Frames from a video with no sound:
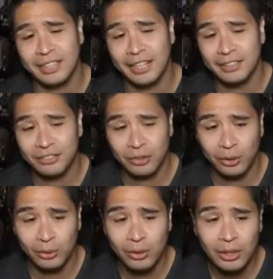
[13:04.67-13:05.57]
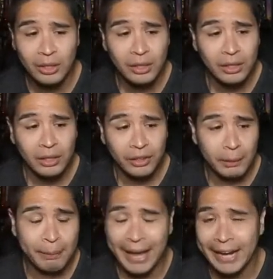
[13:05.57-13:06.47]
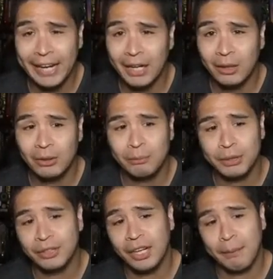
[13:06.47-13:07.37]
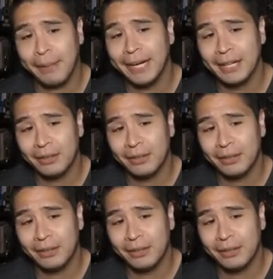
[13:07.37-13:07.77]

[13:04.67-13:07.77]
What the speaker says: days, so they paid out, but they're not paying